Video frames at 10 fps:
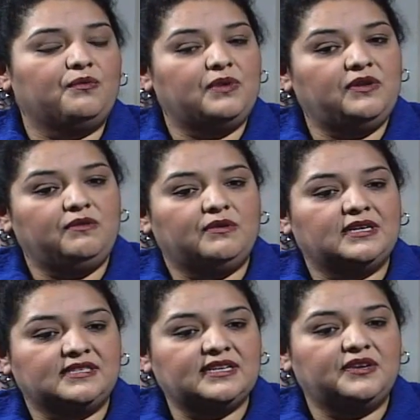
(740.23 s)
When you
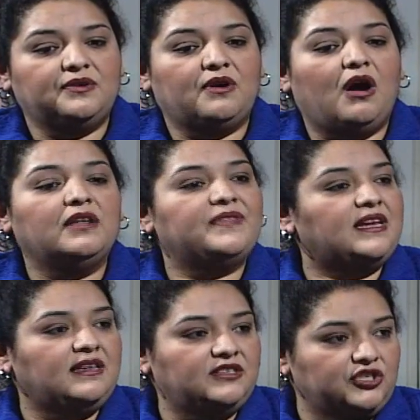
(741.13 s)
consider all of the
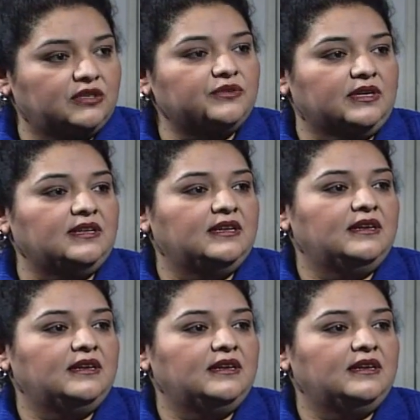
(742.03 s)
children